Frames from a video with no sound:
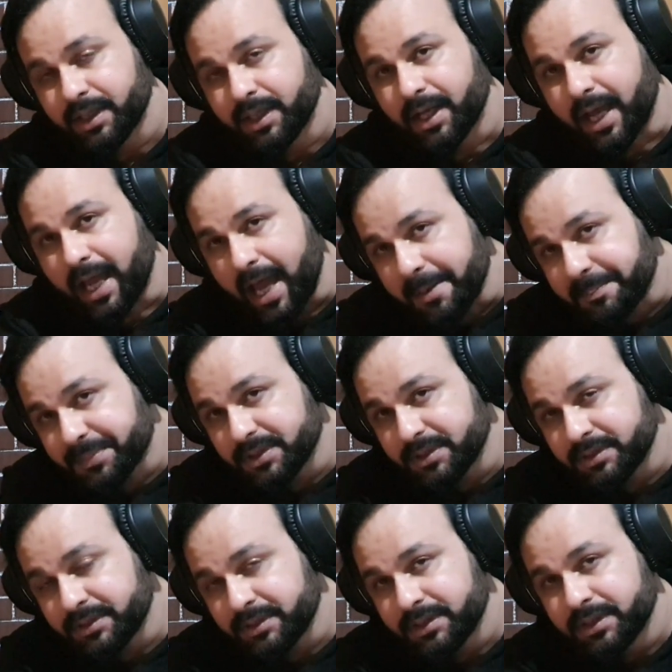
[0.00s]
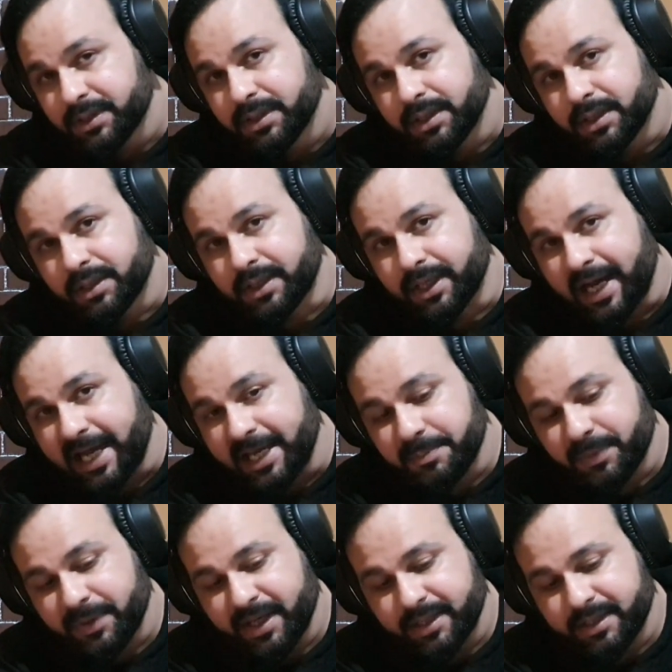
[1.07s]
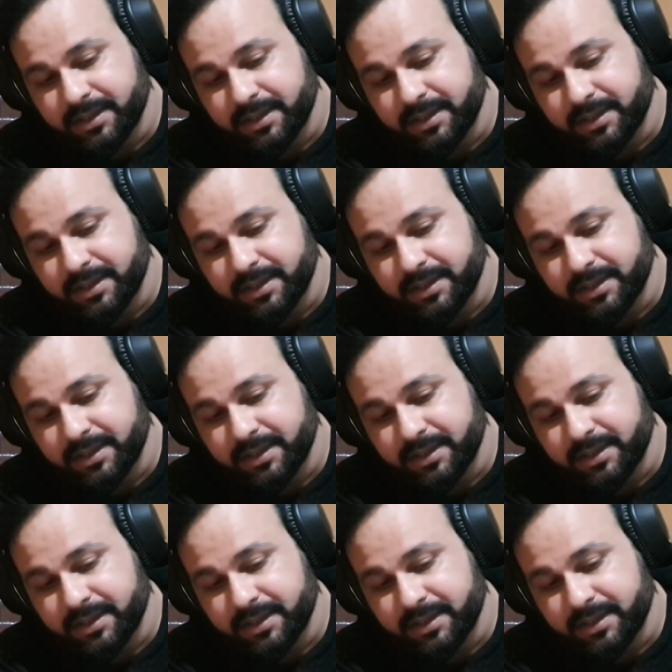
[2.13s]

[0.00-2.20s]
Apple iPad,